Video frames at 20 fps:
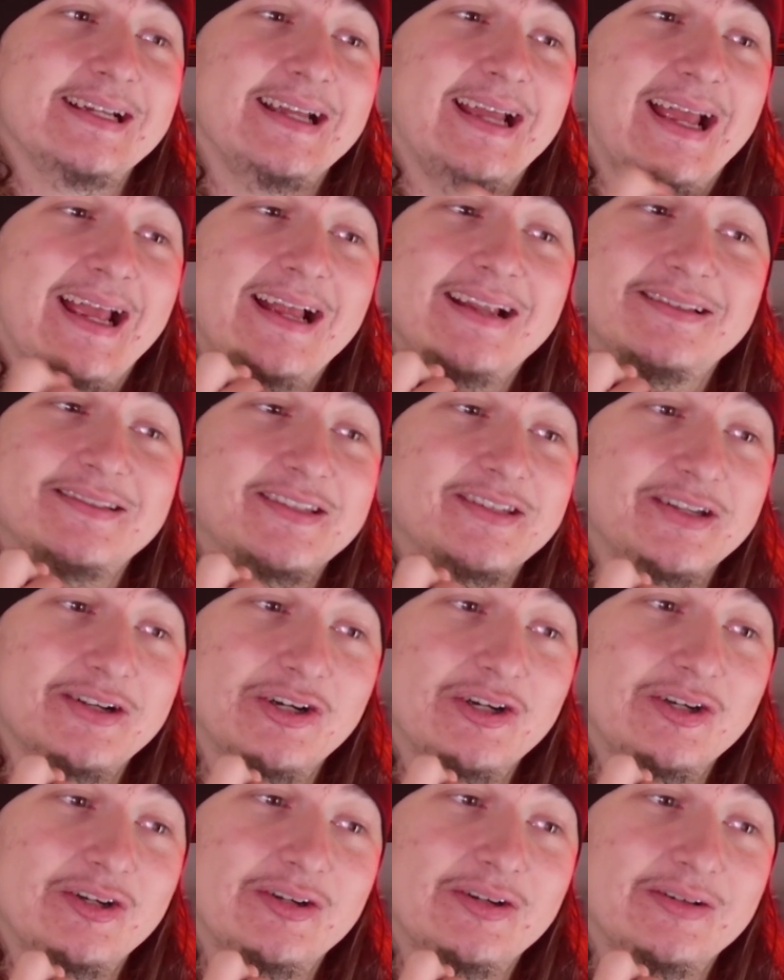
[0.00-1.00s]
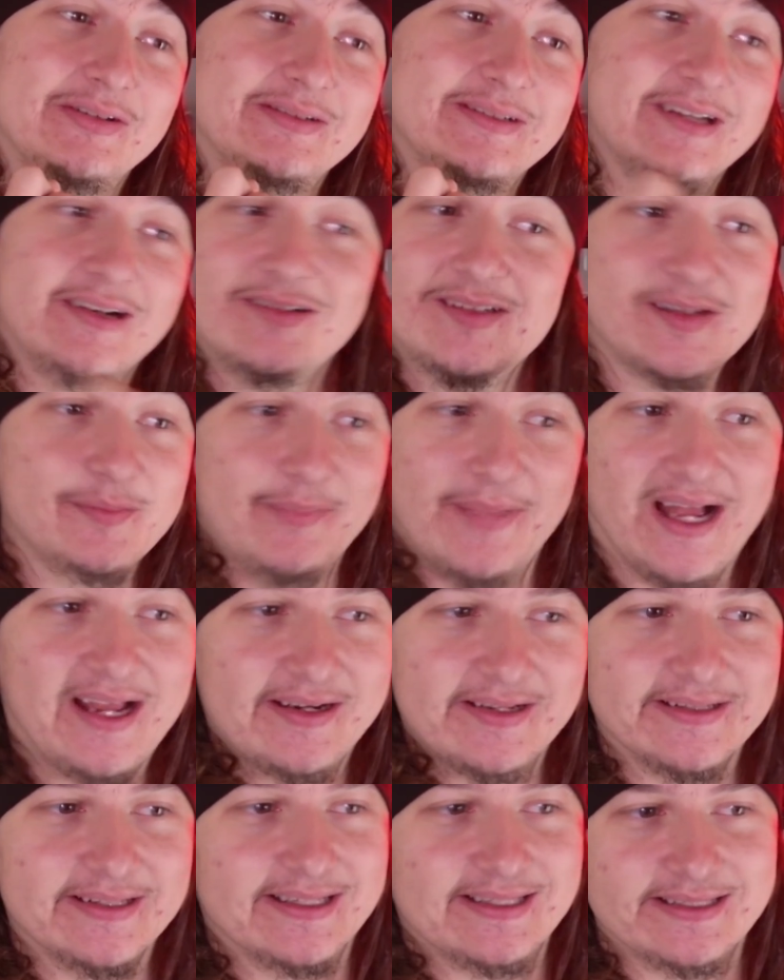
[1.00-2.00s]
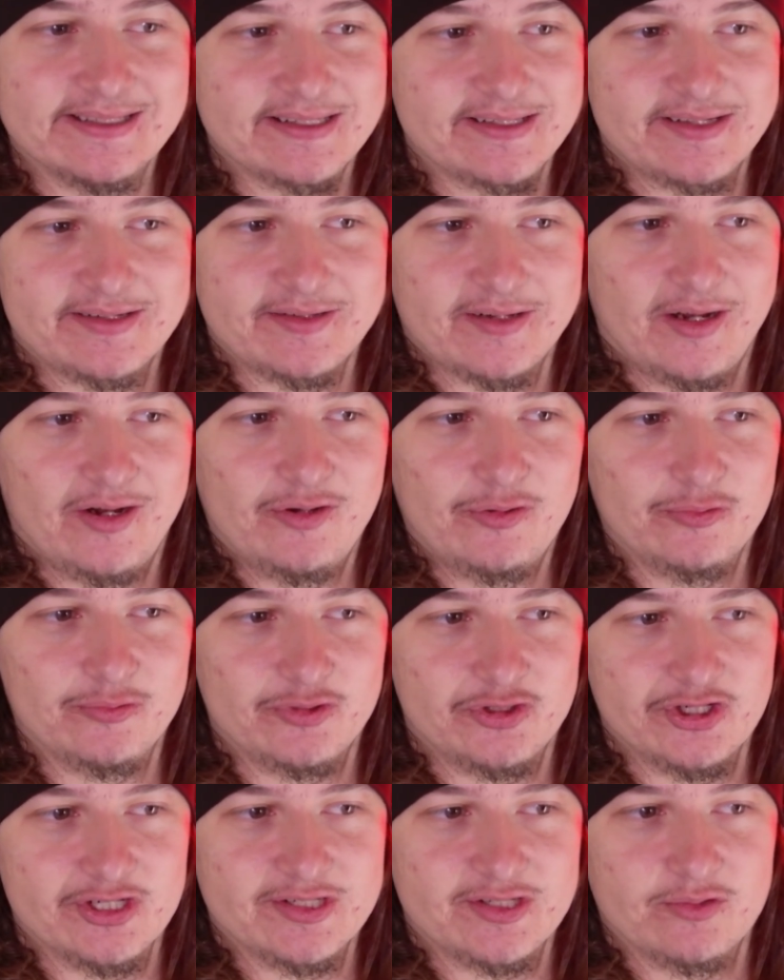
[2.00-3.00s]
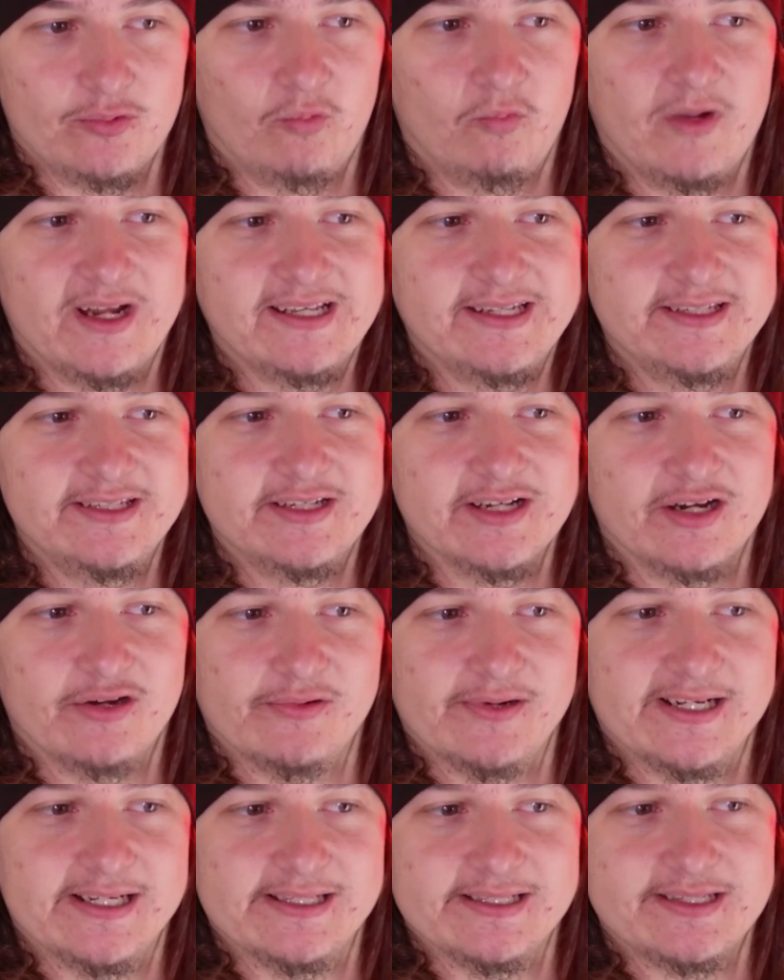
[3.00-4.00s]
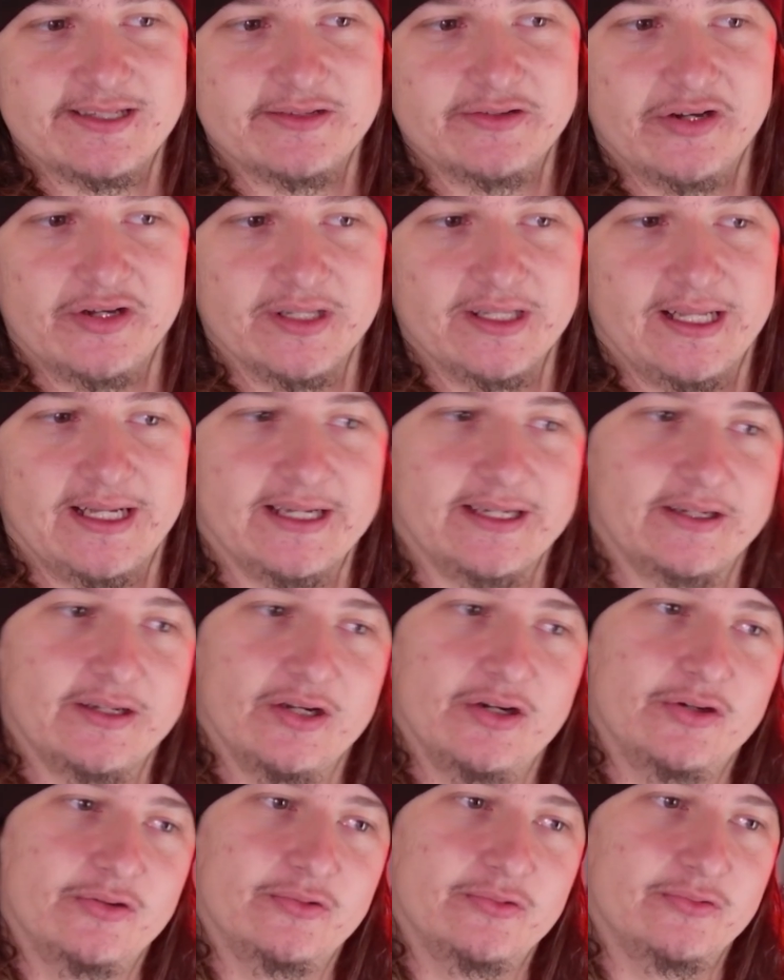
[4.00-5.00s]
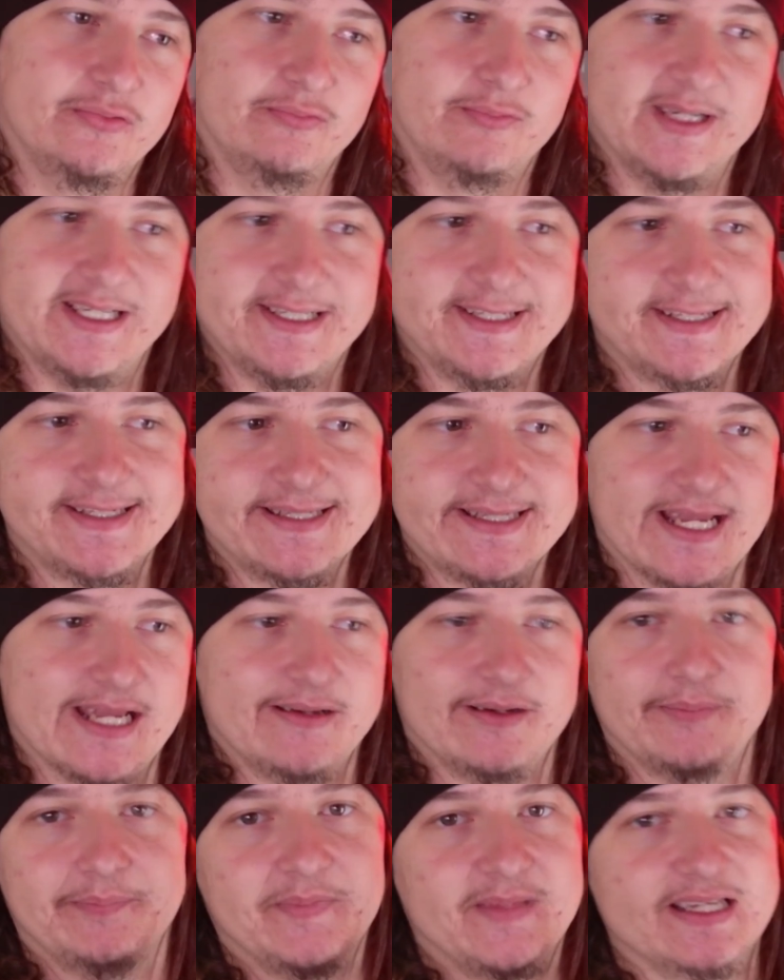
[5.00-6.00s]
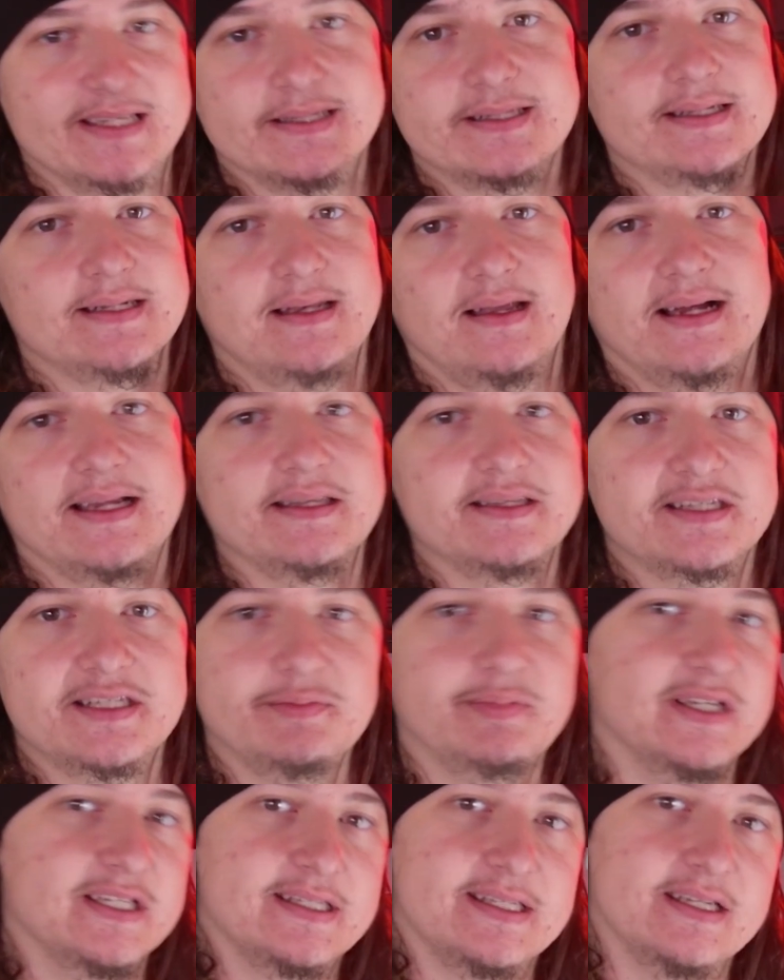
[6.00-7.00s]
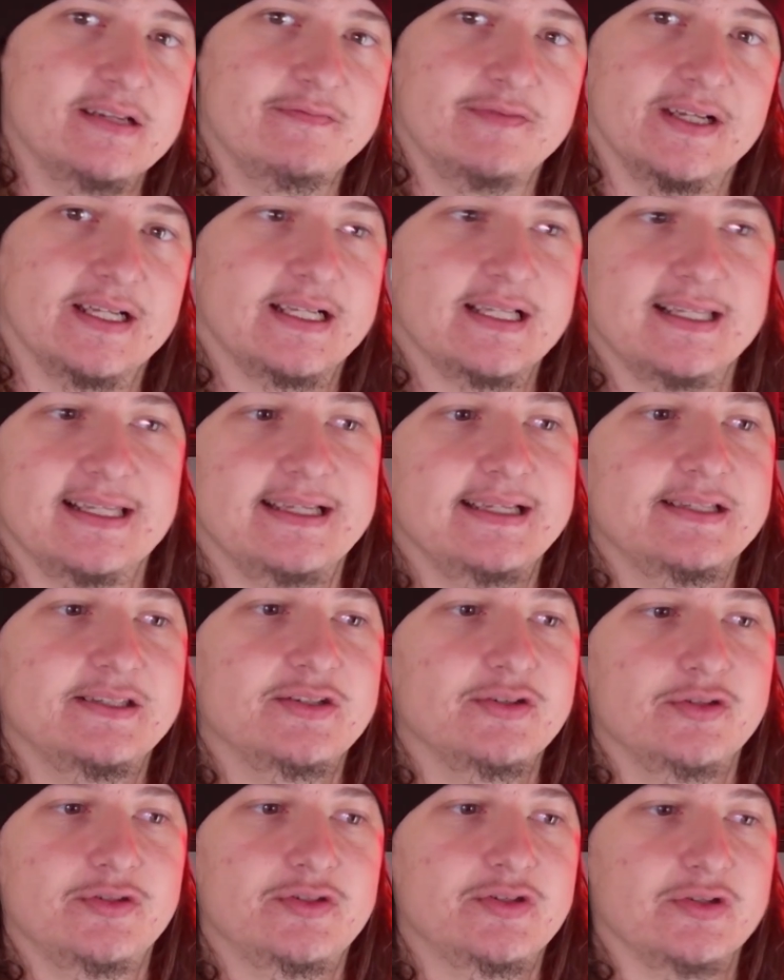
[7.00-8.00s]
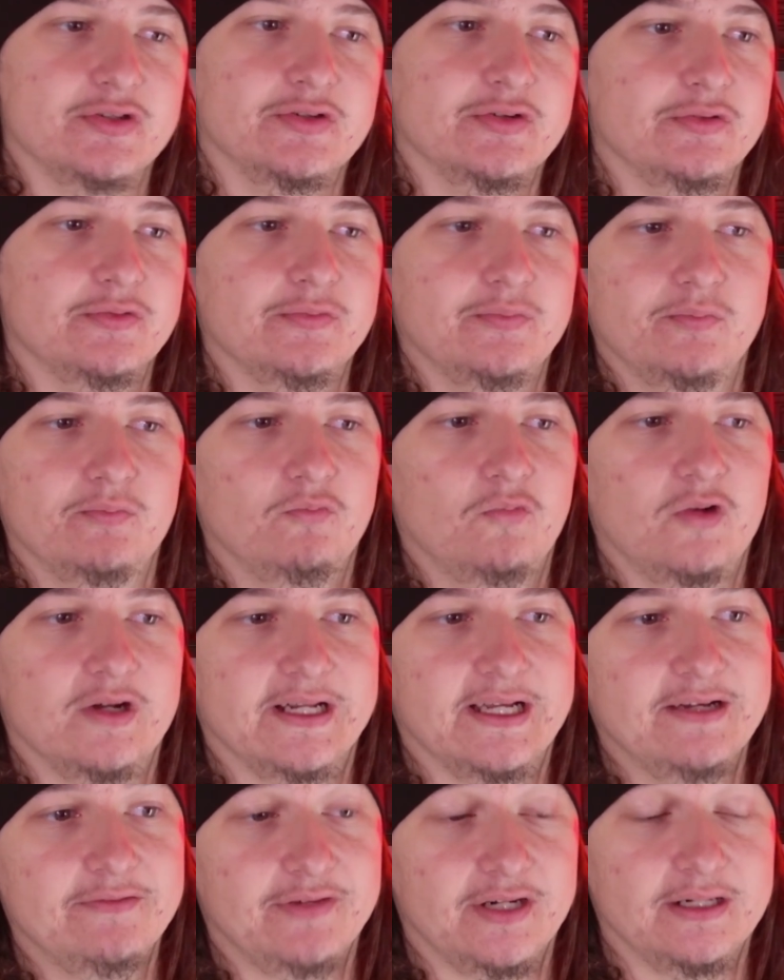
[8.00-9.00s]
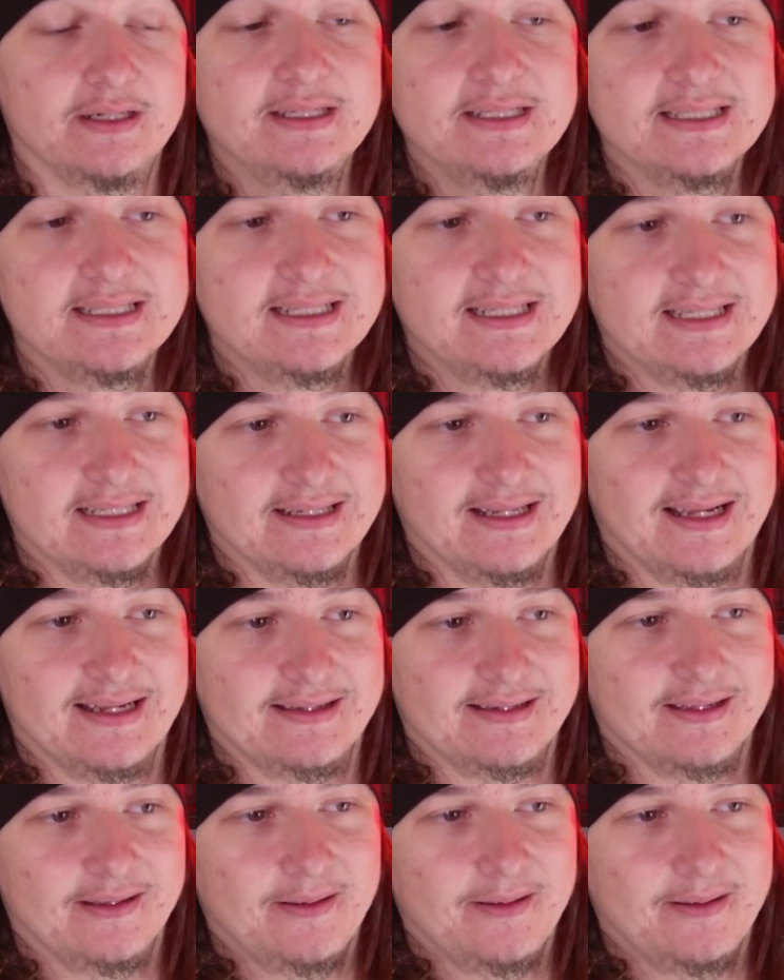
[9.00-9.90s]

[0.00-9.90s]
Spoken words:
And so doesn't matter that it's just a window, and it's not like we set up this light specifically to do whatever. Like